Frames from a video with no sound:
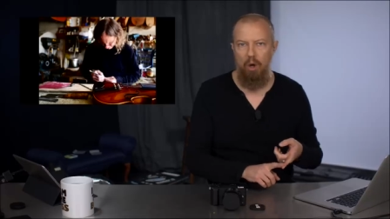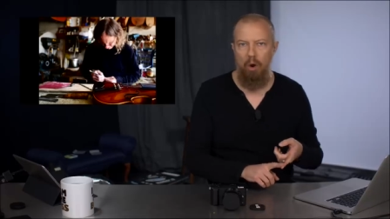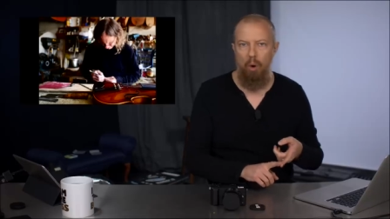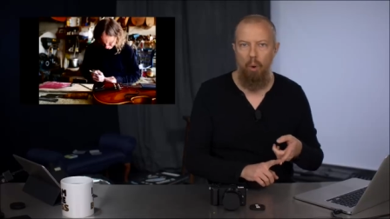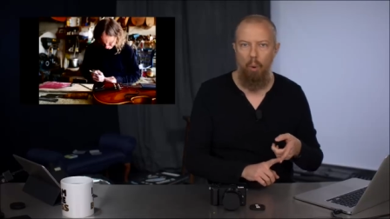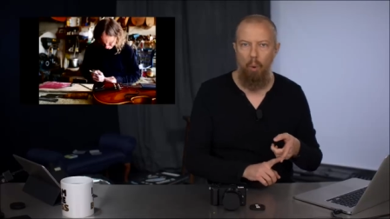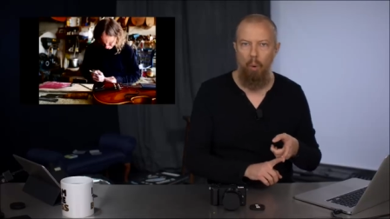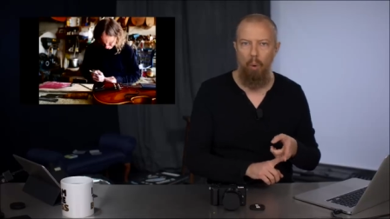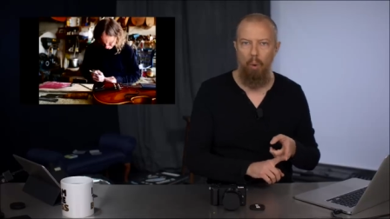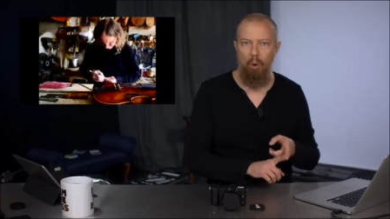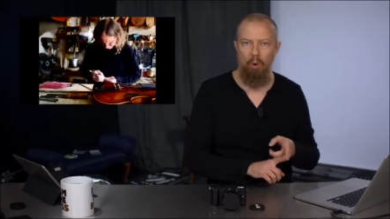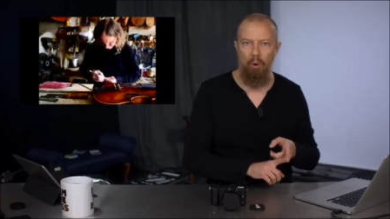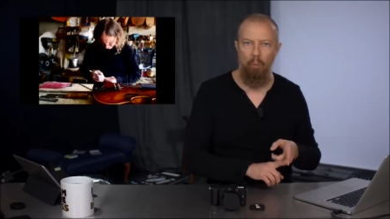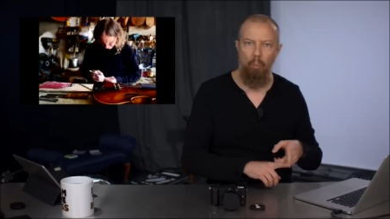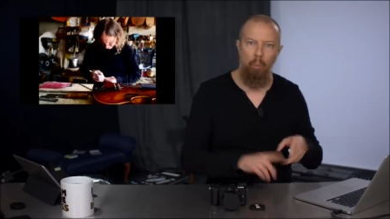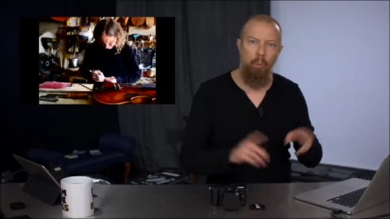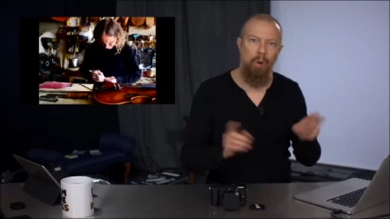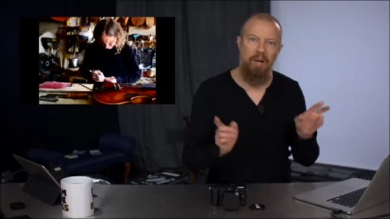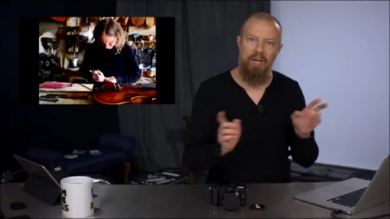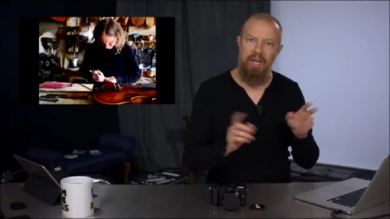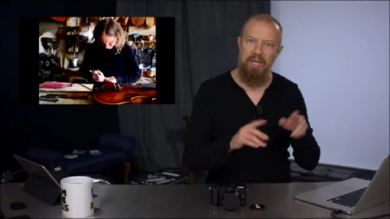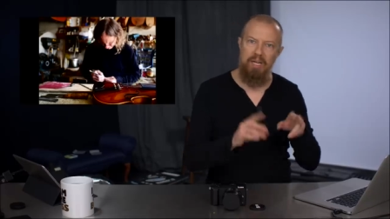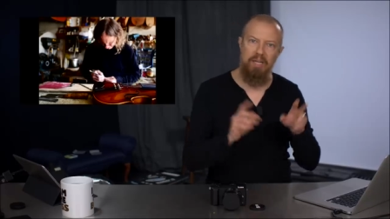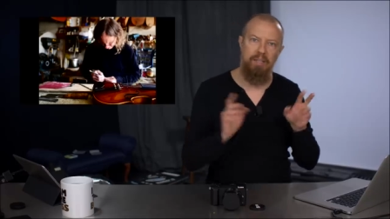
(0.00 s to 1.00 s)
or
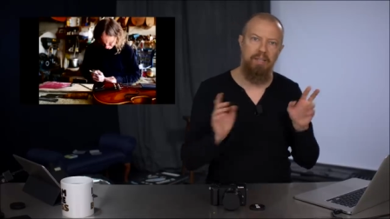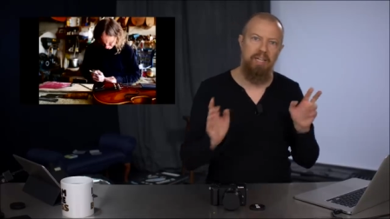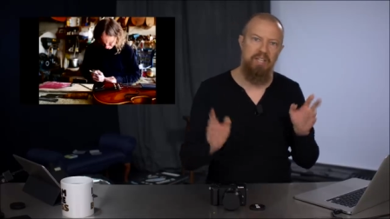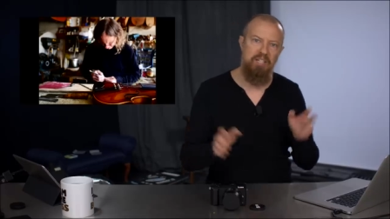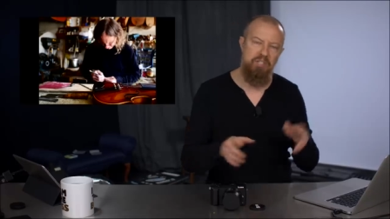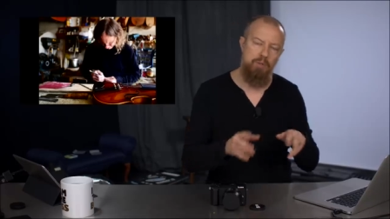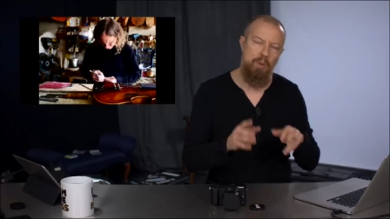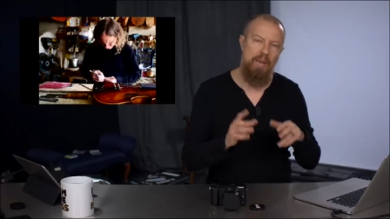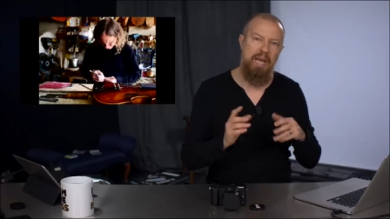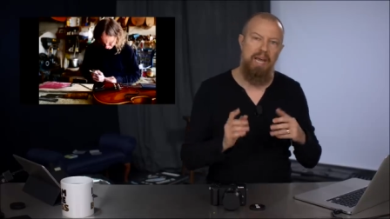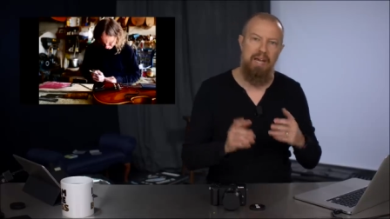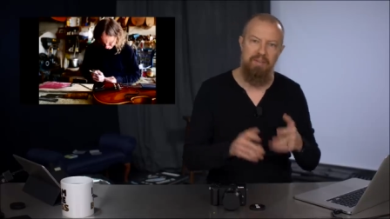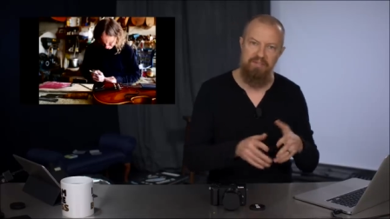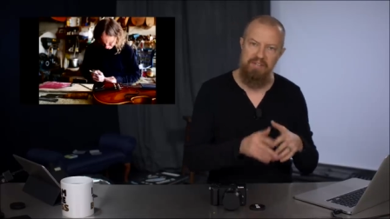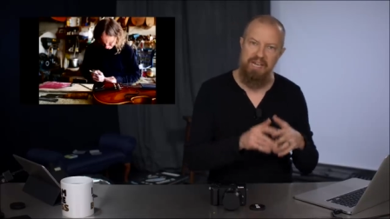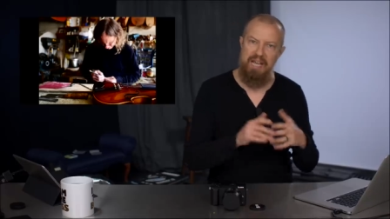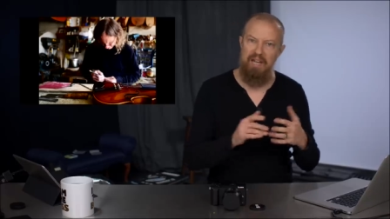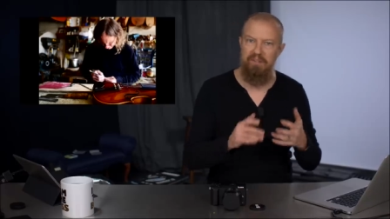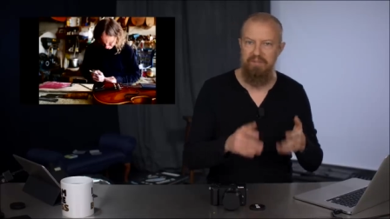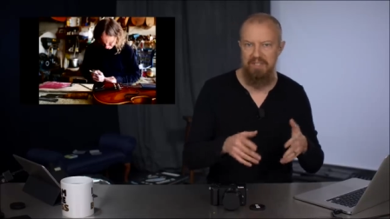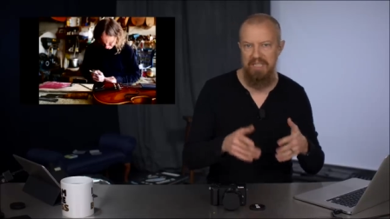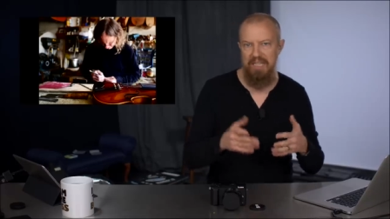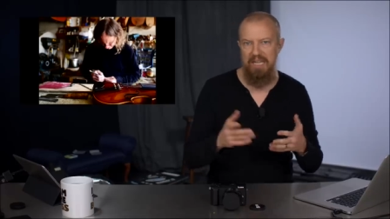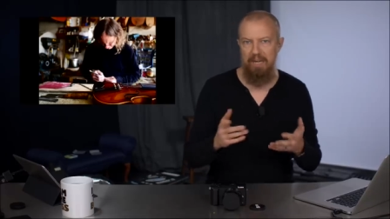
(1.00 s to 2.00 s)
what kind of lens do I have to
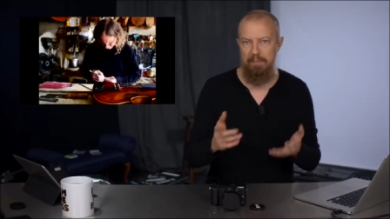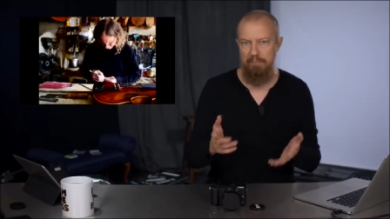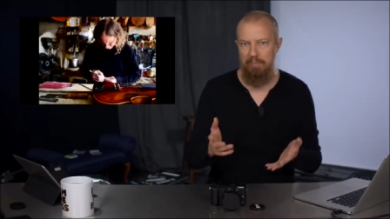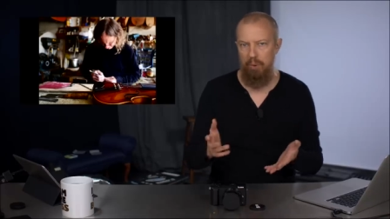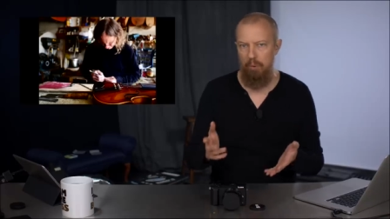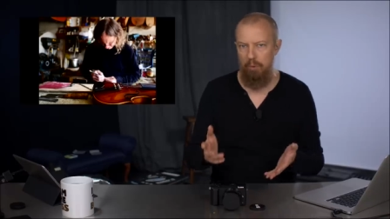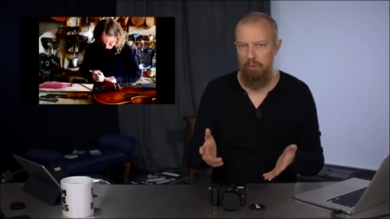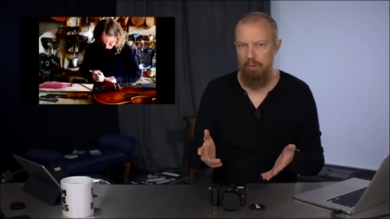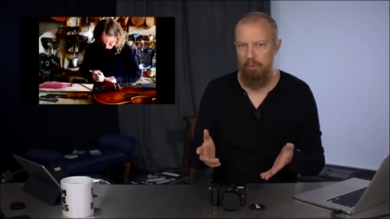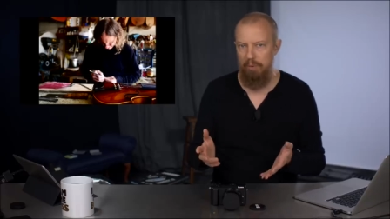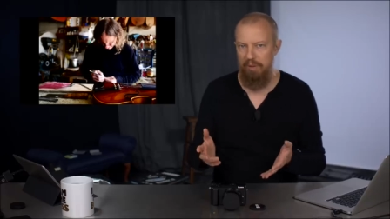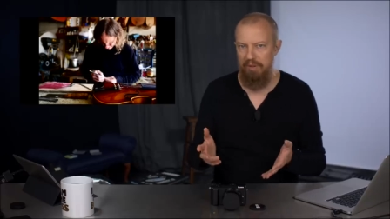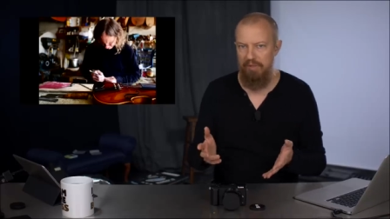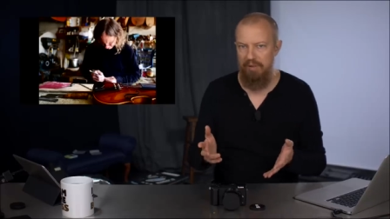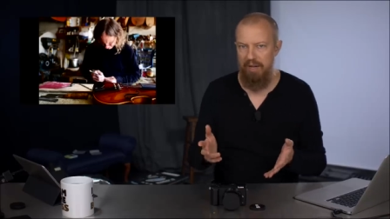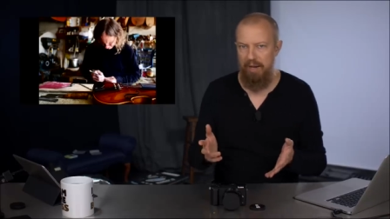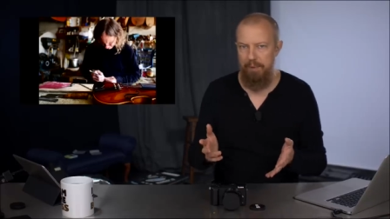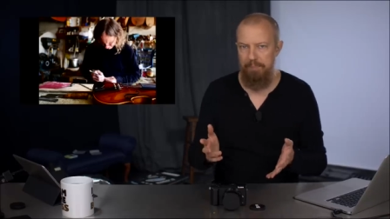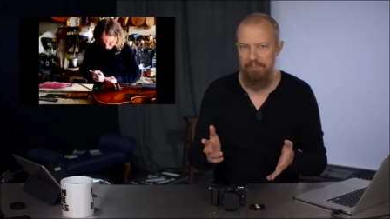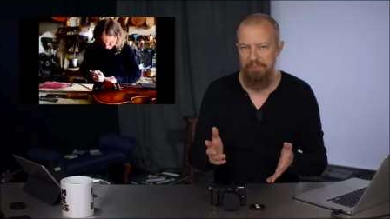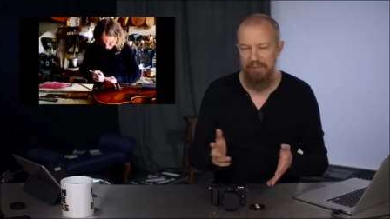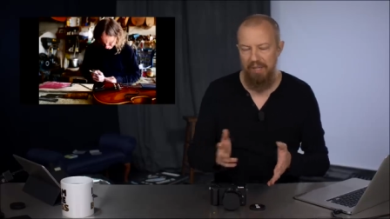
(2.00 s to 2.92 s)
have to get bokeh with that?